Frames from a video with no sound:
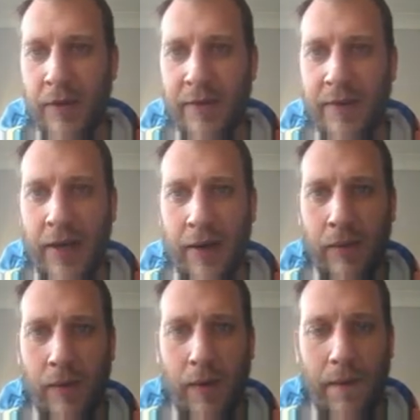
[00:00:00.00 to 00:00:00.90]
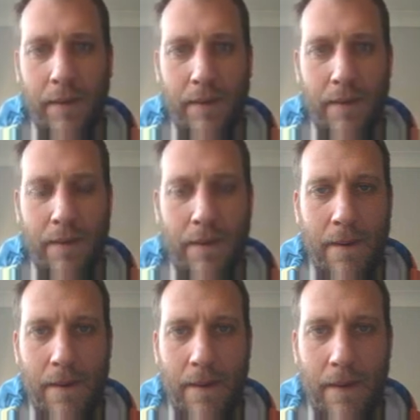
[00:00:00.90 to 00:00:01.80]
a sound.
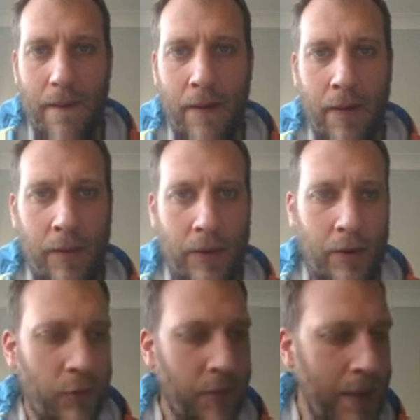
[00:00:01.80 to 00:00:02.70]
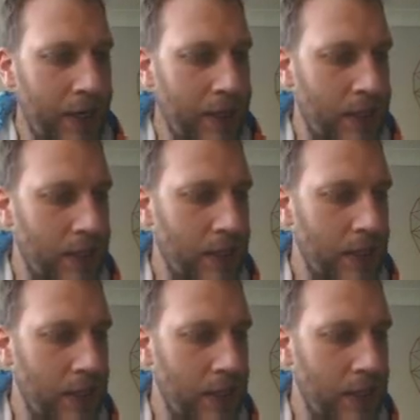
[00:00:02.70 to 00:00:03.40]
We're going to do a space.